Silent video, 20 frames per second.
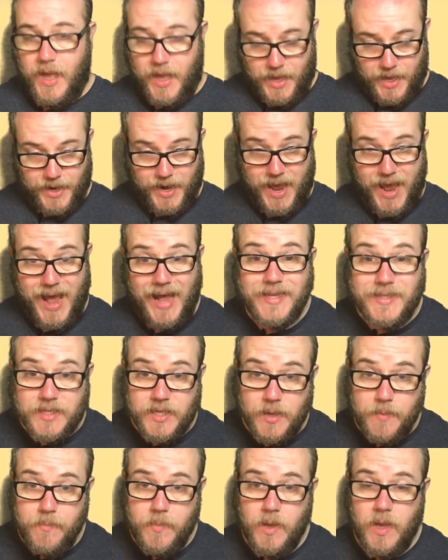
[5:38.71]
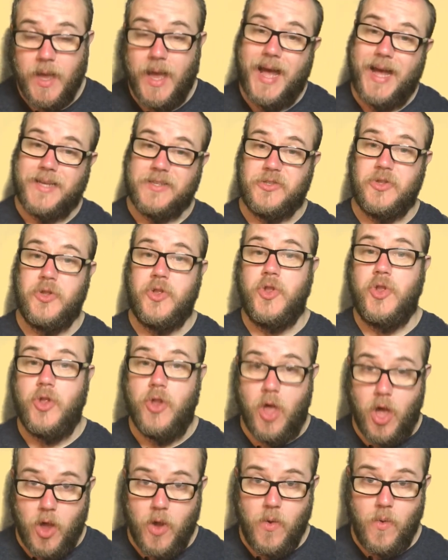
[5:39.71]
An atom has
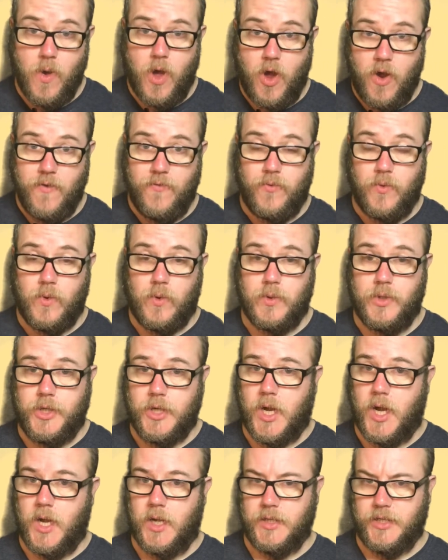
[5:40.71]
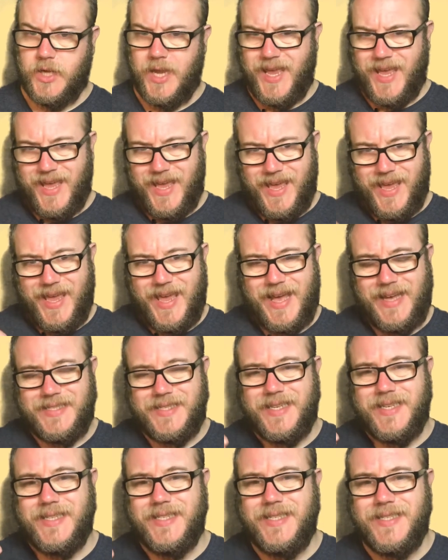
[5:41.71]
no overall charge. It has
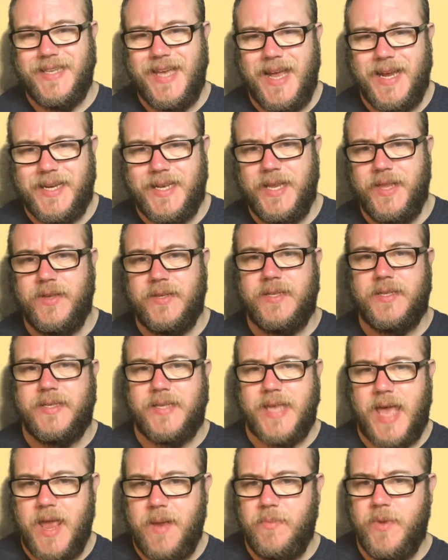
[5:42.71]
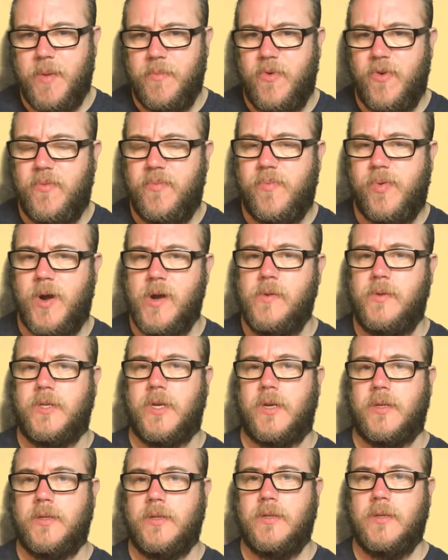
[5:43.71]
exactly the same number of
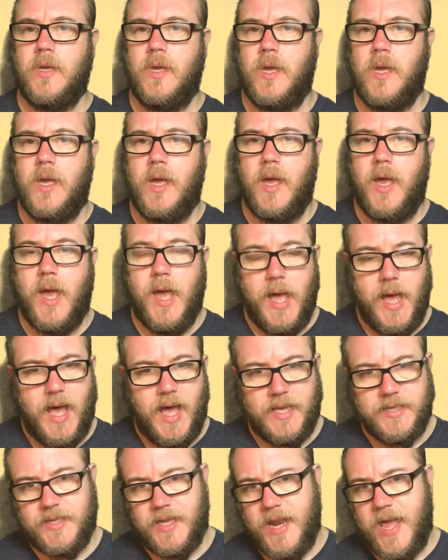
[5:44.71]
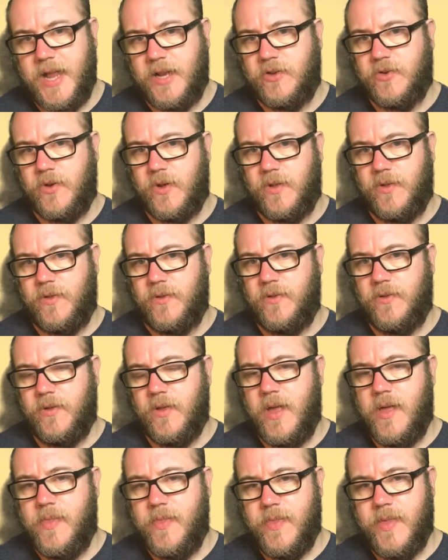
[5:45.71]
protons as electrons.
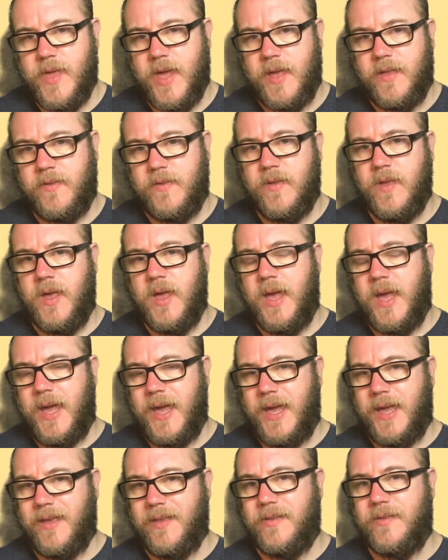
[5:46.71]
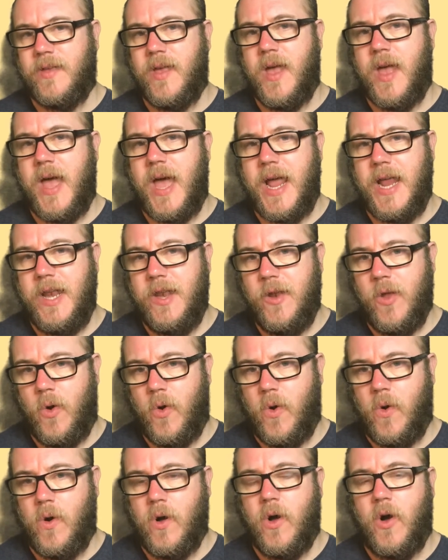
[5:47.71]
This is a
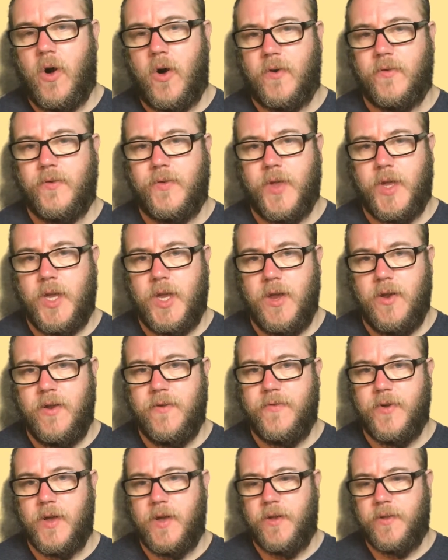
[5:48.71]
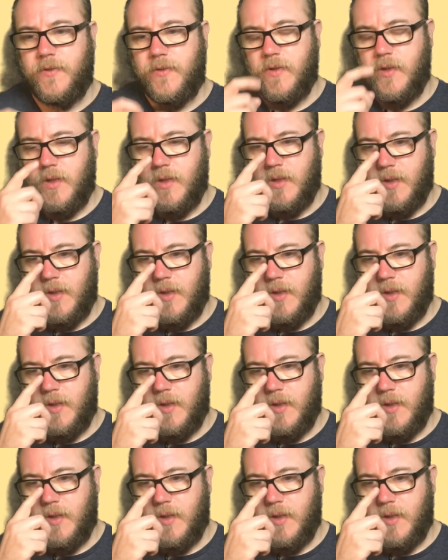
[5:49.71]
law of the universe.